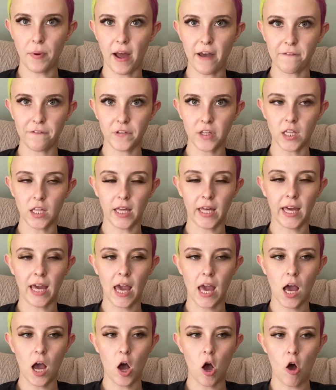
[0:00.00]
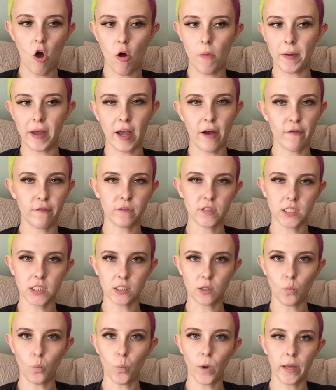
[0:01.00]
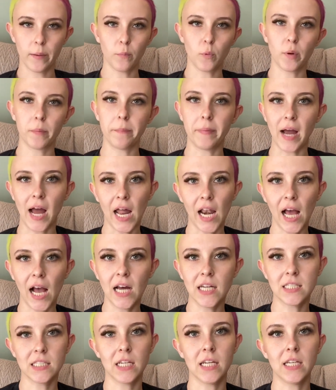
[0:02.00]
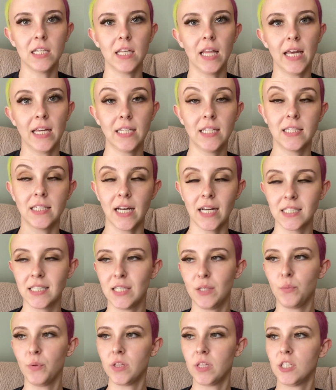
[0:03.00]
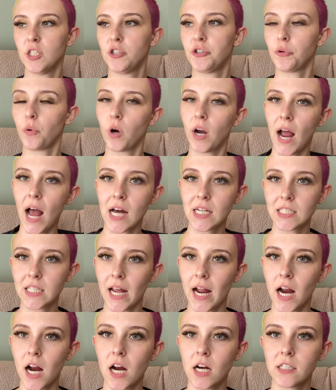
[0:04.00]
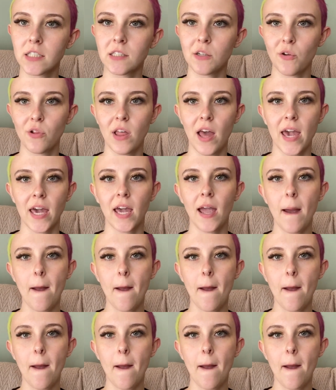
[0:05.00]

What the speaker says: I feel like all my outfits look way more badass and like sexy with the short ass hair. So like